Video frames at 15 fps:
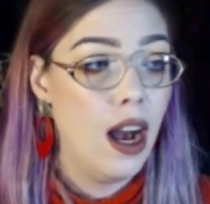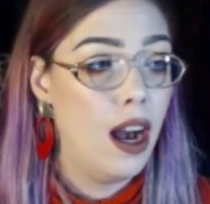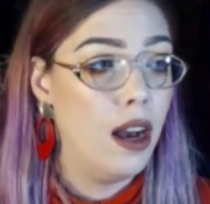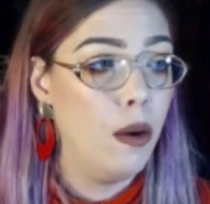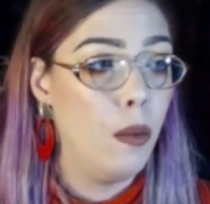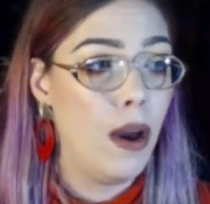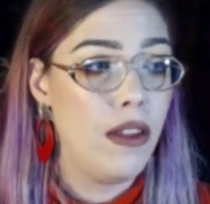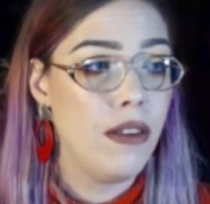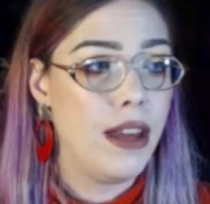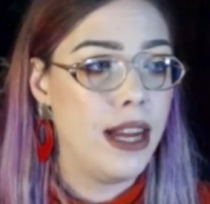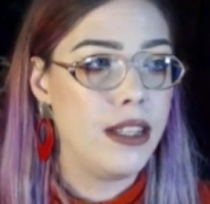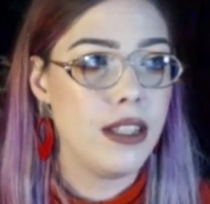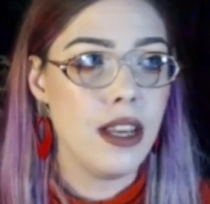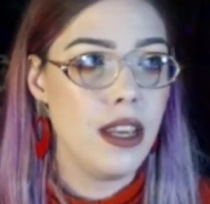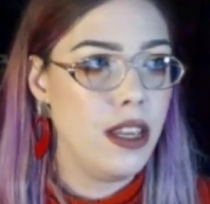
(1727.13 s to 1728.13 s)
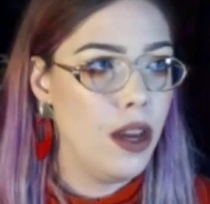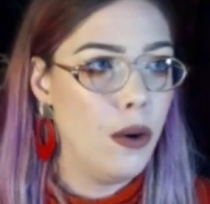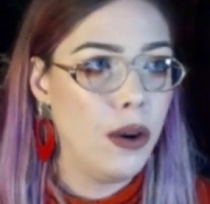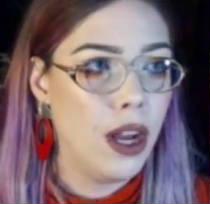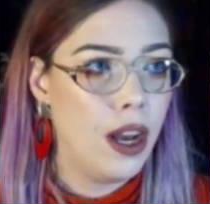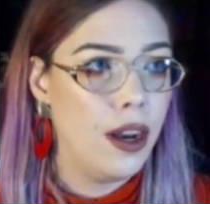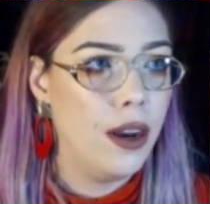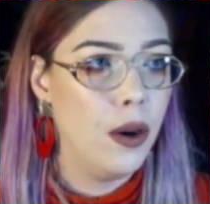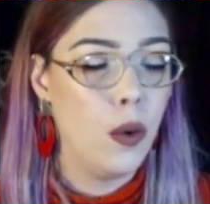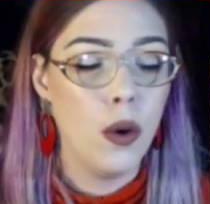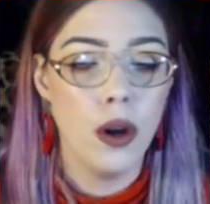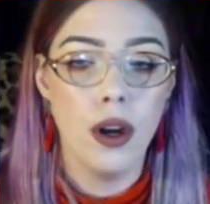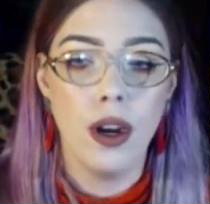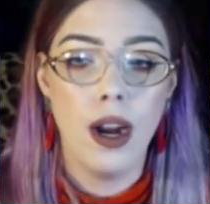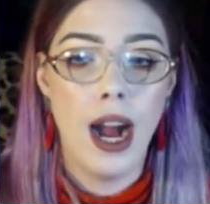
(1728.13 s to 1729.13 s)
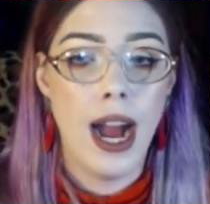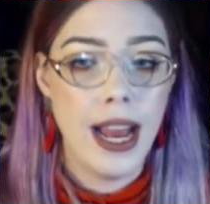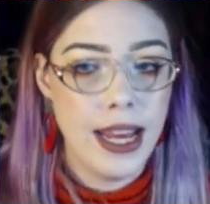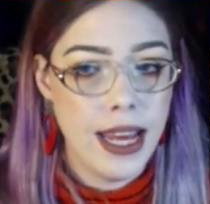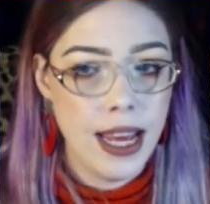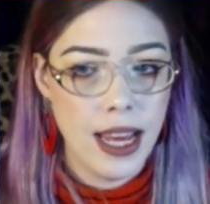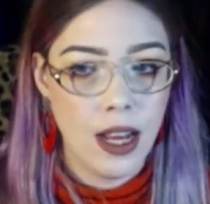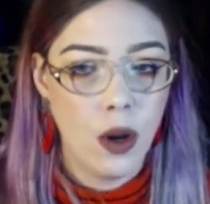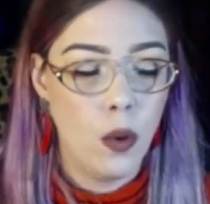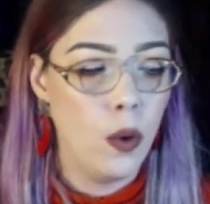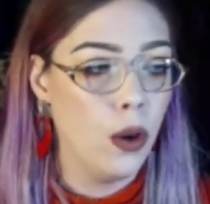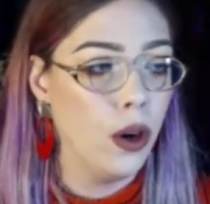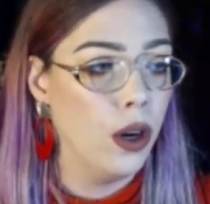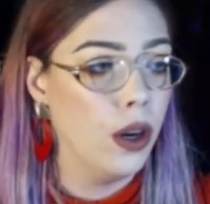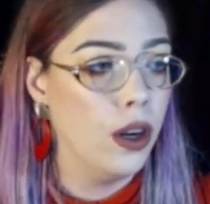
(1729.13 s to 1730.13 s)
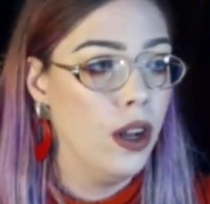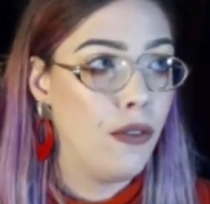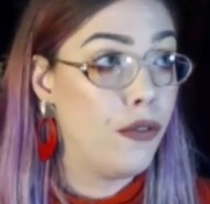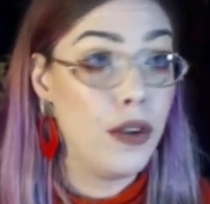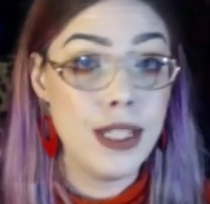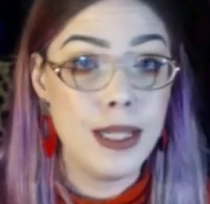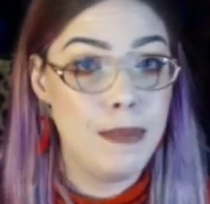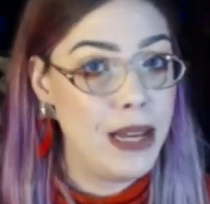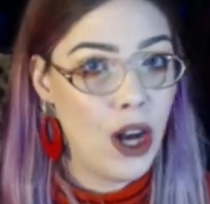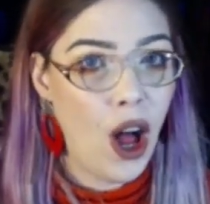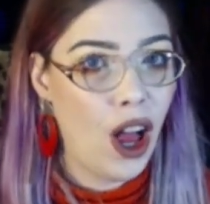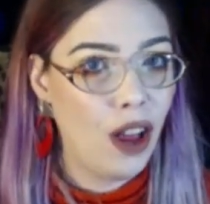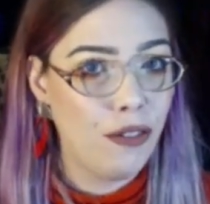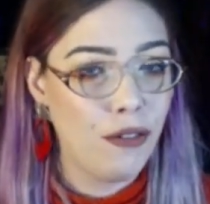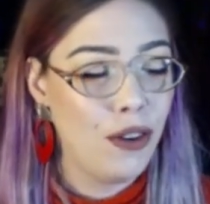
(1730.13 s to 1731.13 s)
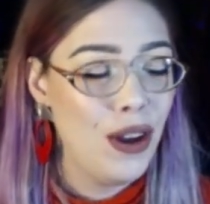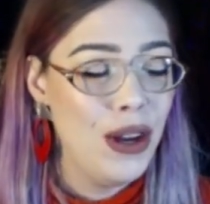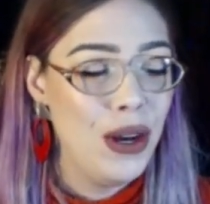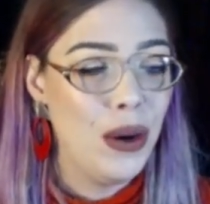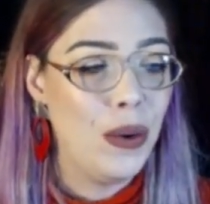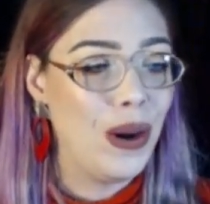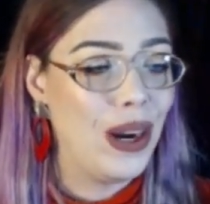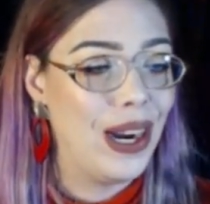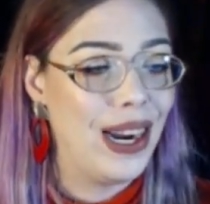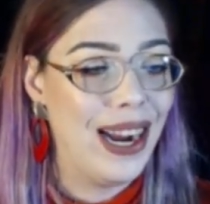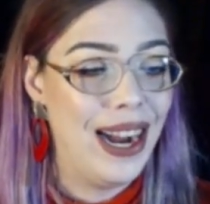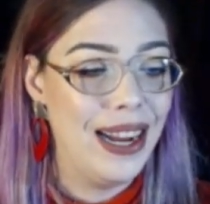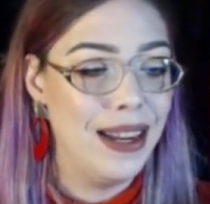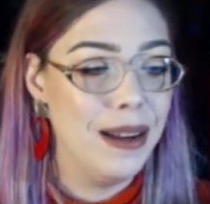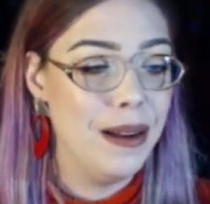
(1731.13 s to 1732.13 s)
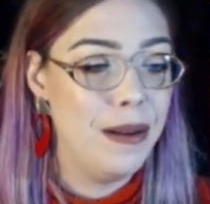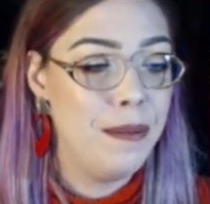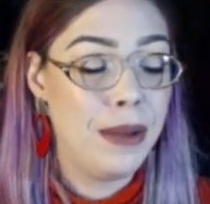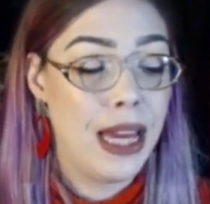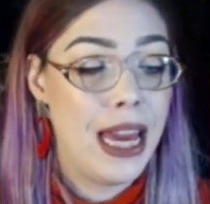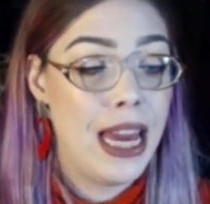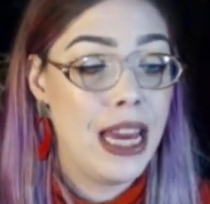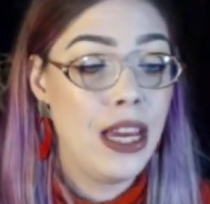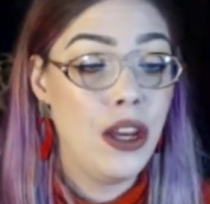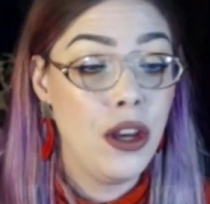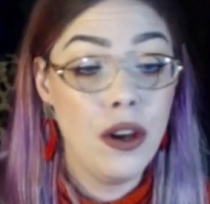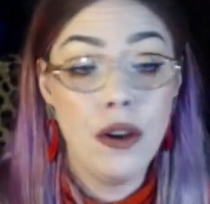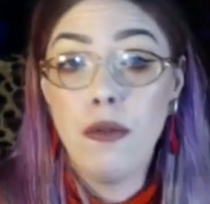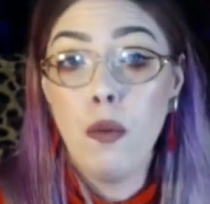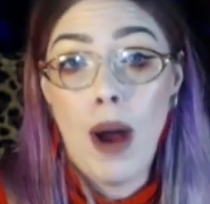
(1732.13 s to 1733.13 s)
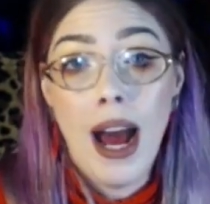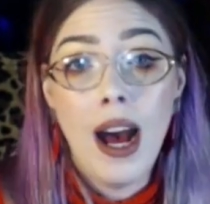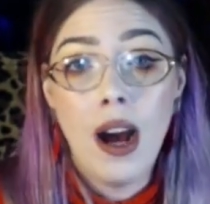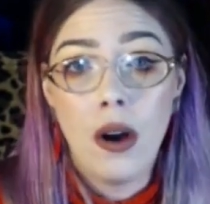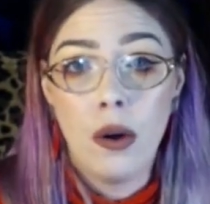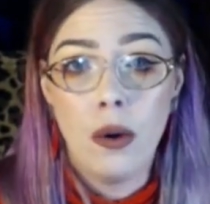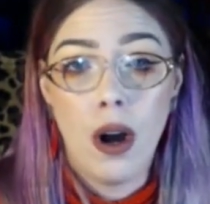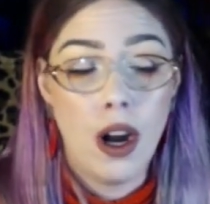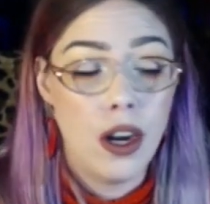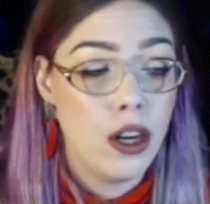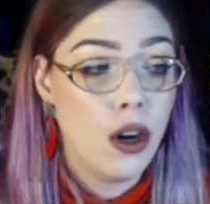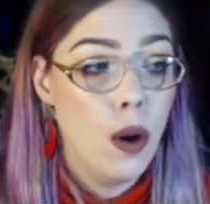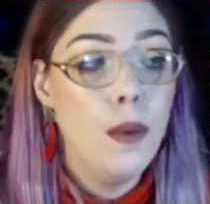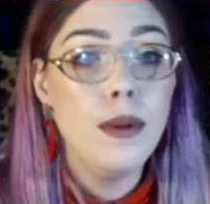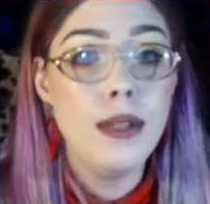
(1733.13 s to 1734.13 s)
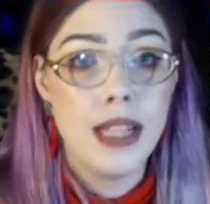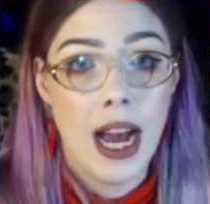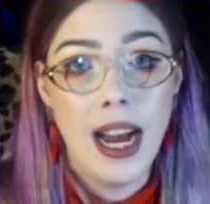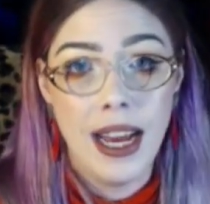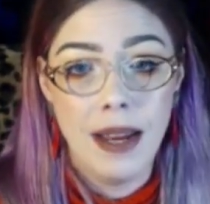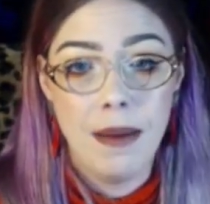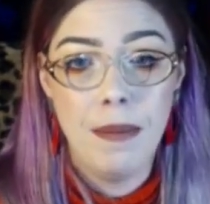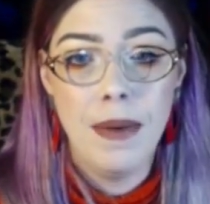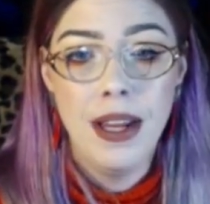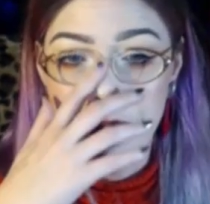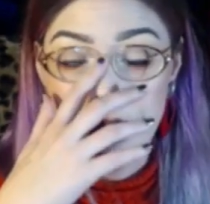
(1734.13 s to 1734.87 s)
whether that's yoga or hiking or frisbee golf or playing WoW on your own time.